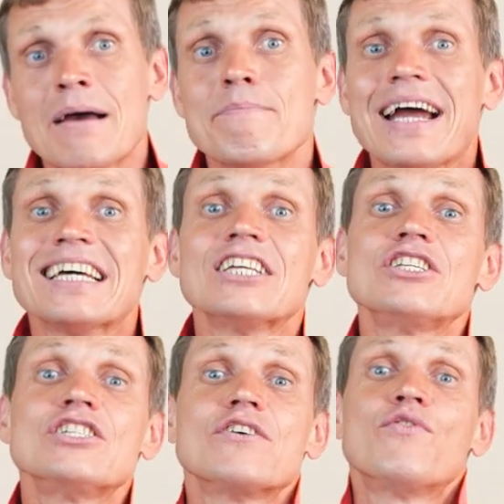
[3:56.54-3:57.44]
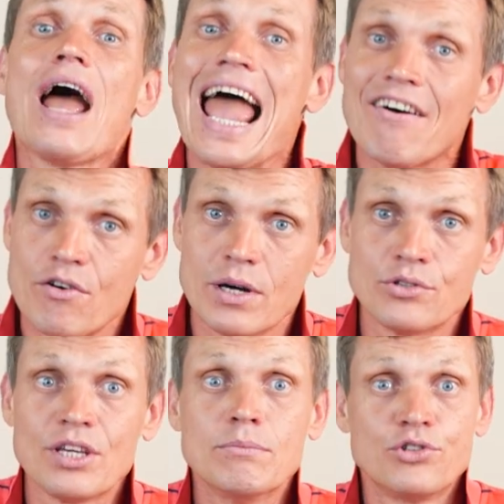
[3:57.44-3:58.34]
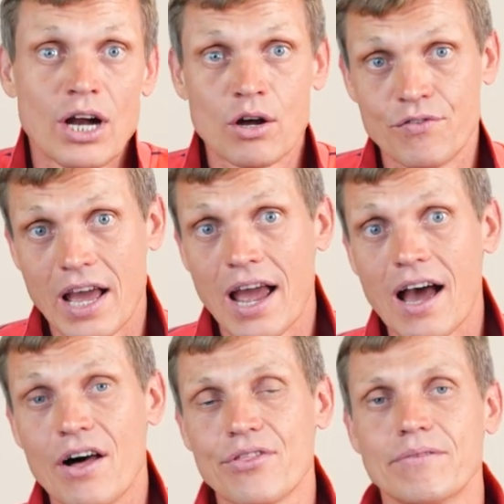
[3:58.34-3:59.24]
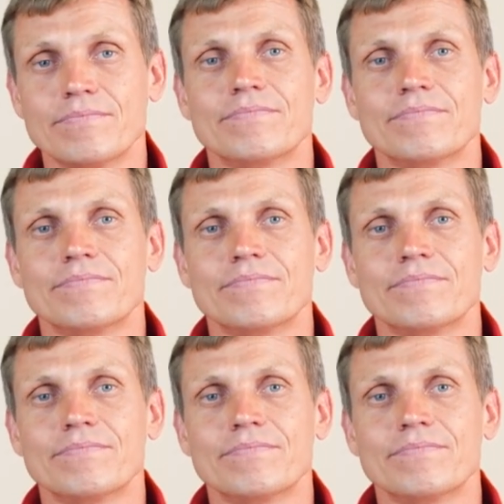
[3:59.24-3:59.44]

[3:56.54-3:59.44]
Making it easier for everyone to keep track of their health.